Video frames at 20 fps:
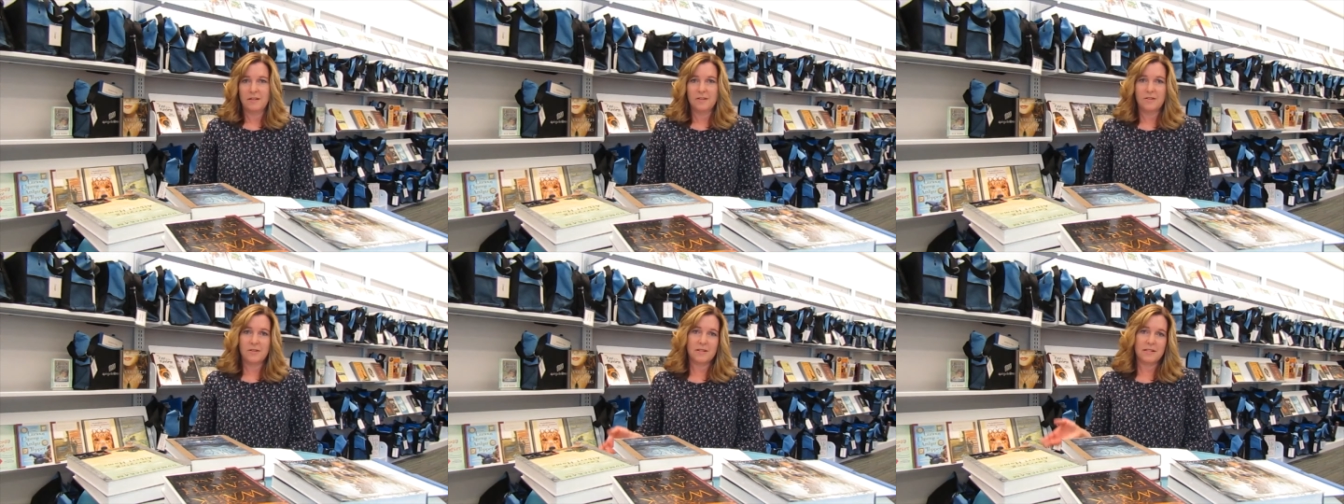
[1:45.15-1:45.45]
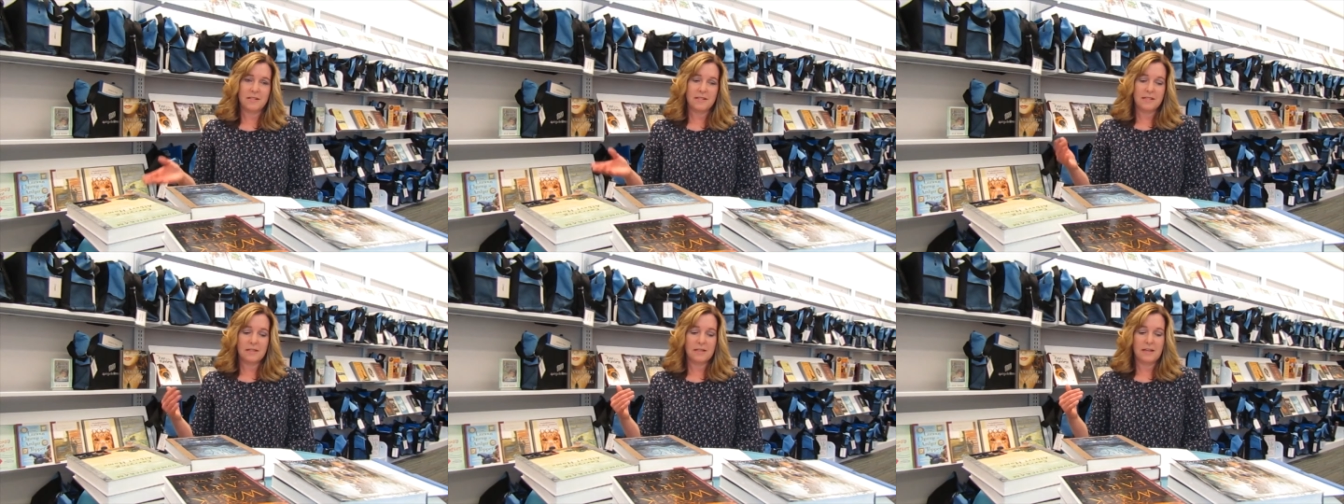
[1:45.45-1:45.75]

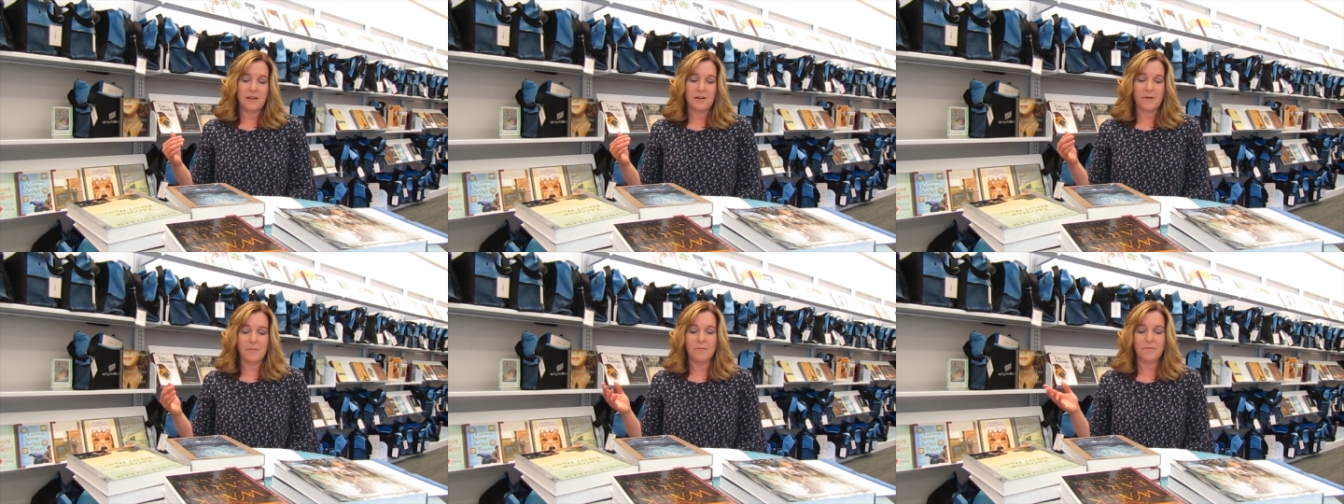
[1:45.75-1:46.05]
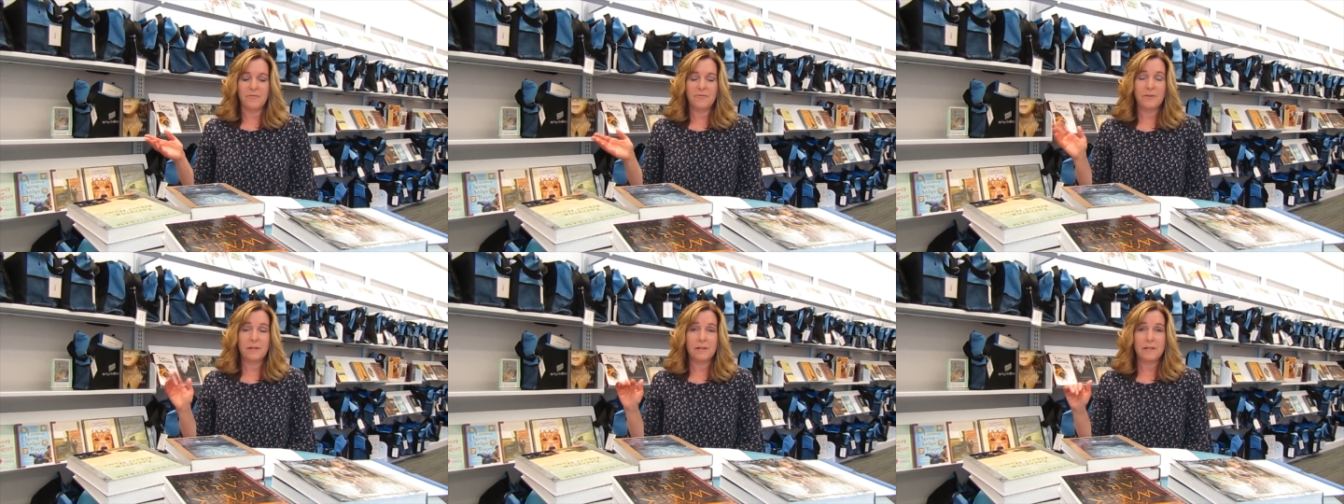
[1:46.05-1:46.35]
just um,
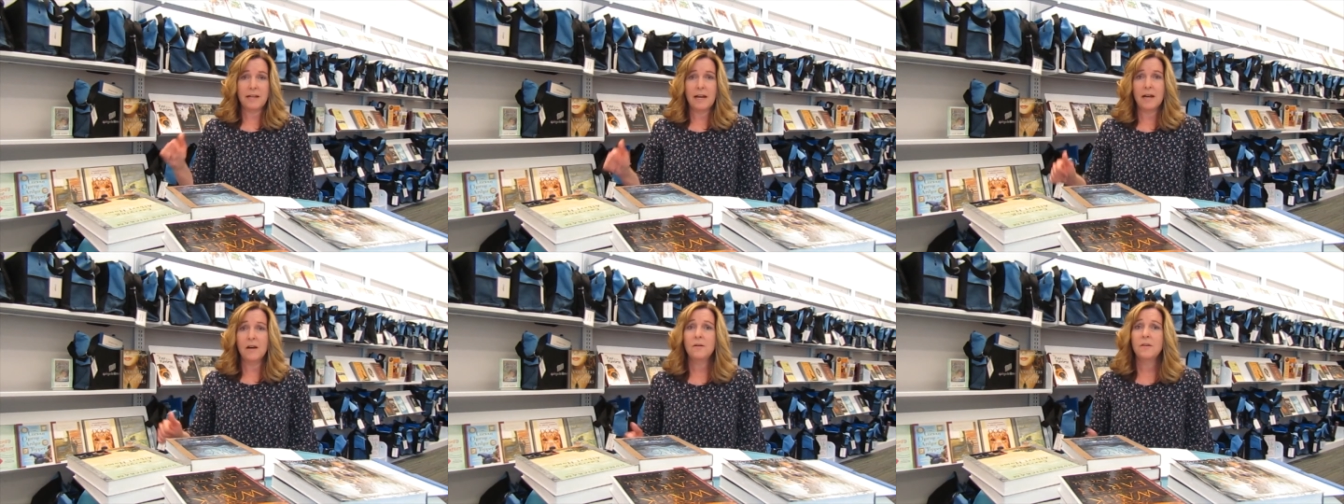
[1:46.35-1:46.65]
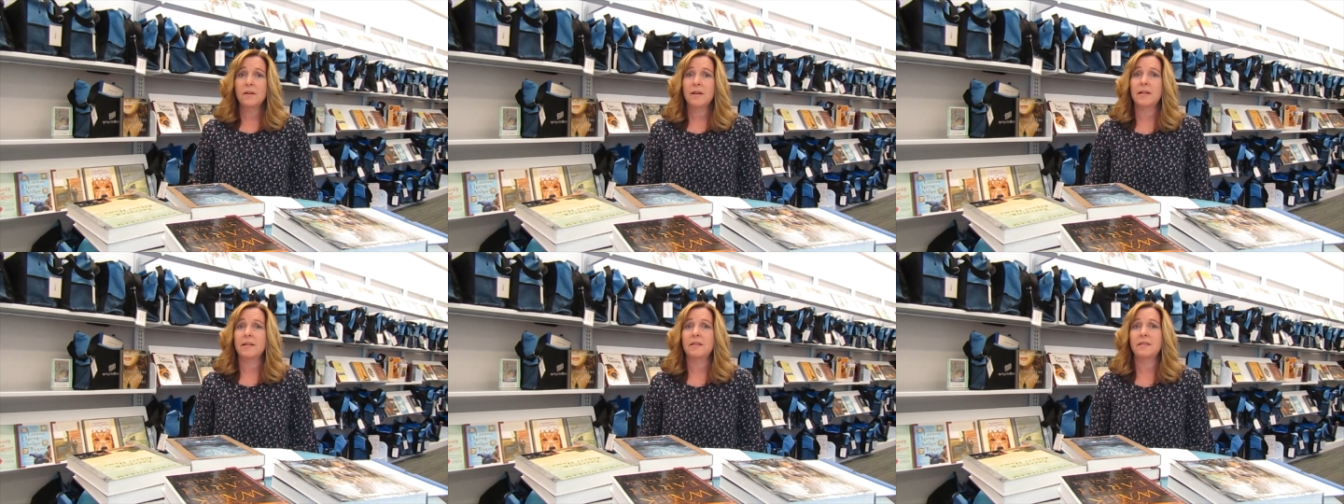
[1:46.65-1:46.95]
fill it
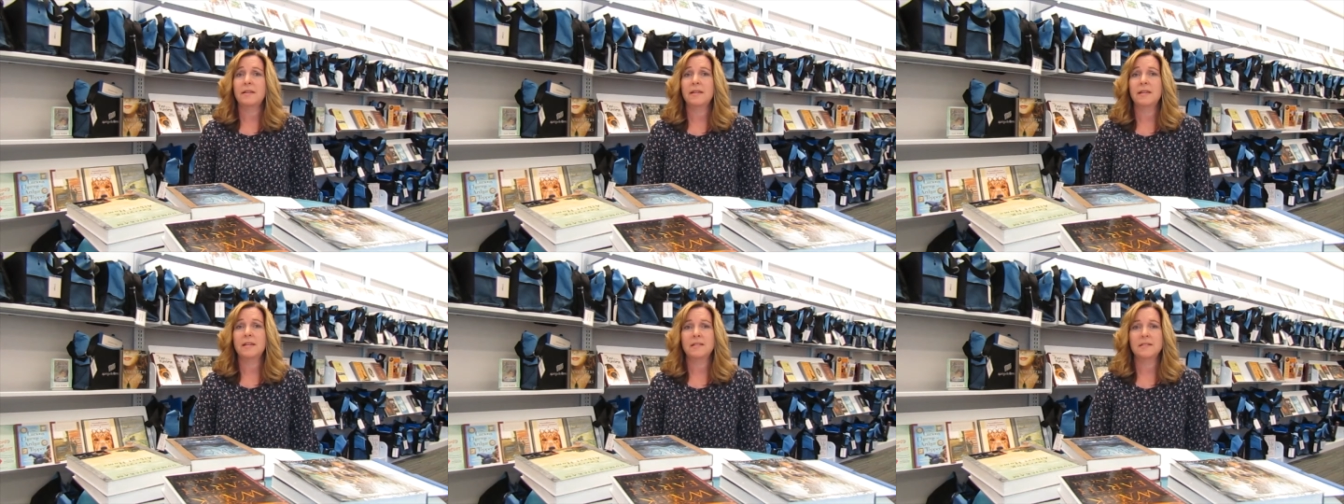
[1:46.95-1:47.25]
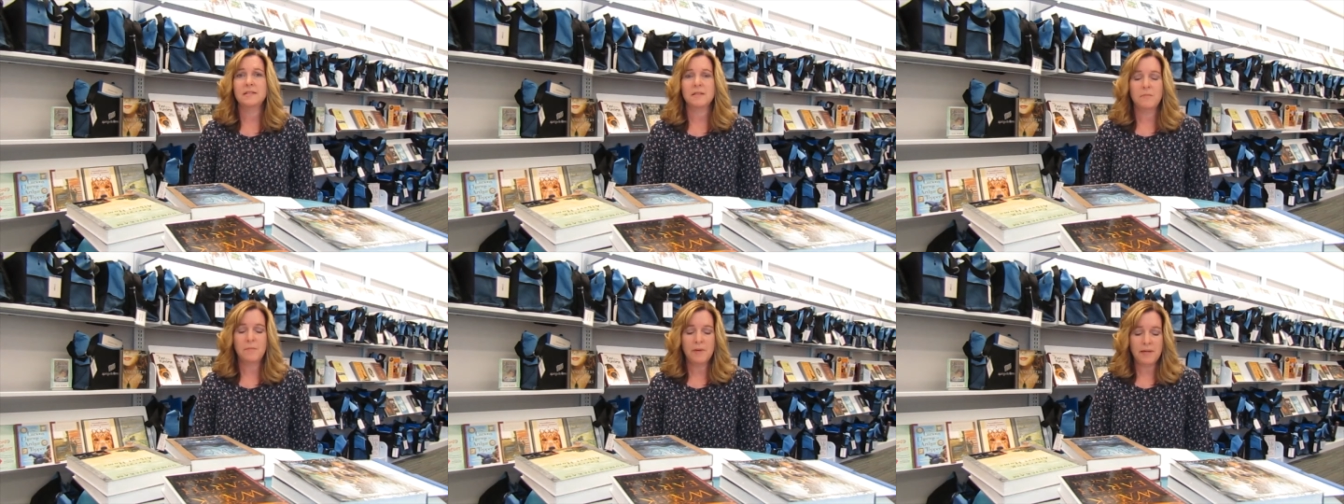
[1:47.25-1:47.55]
out and hit
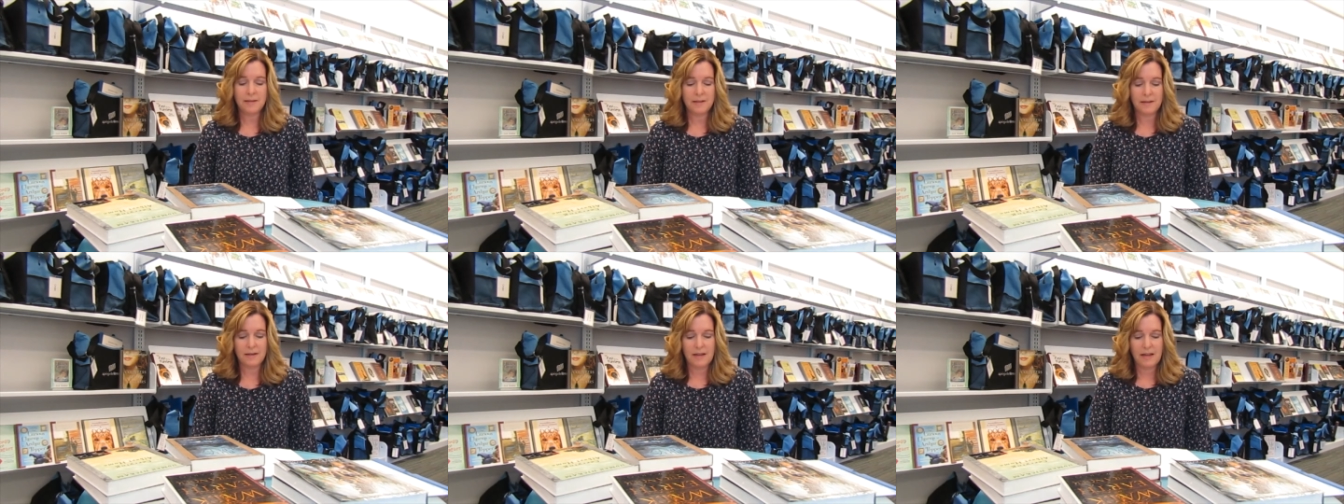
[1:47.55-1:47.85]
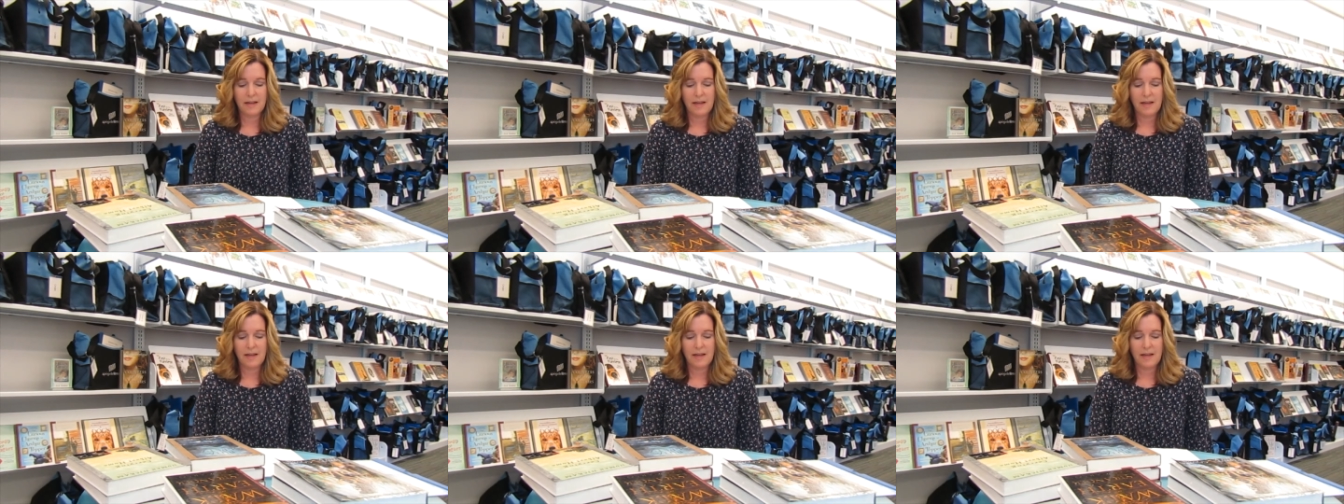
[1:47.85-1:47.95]
submit.